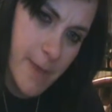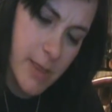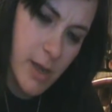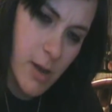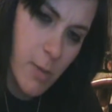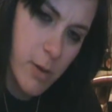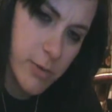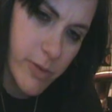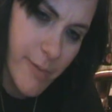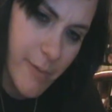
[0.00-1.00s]
And then I wa
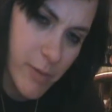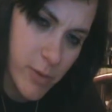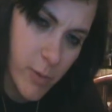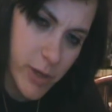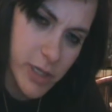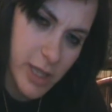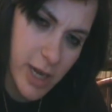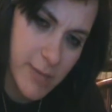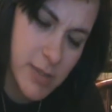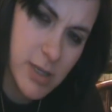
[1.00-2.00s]
remembered watching
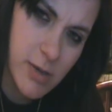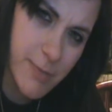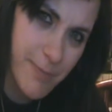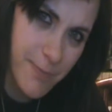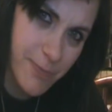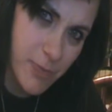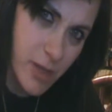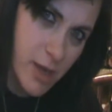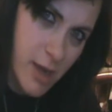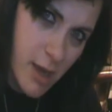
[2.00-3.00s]
that episode,
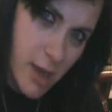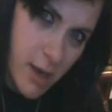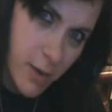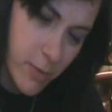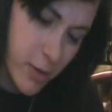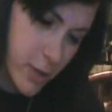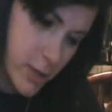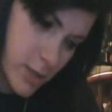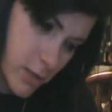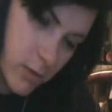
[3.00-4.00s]
and I
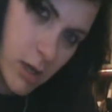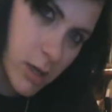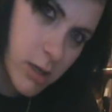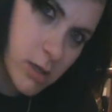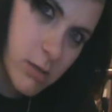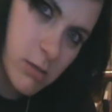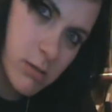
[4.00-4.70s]
realized I don't like it.